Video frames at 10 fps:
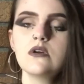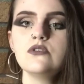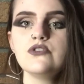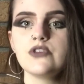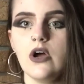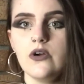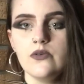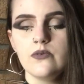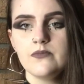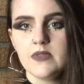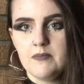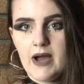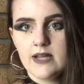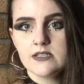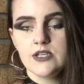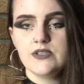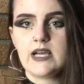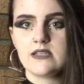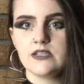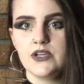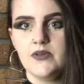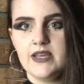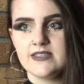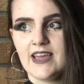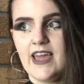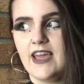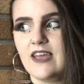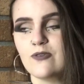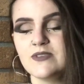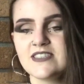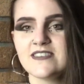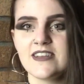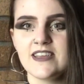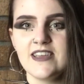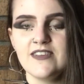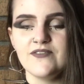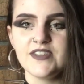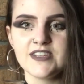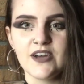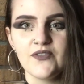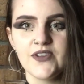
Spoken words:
So the bad new tattoo is a Always Sunny in Philadelphia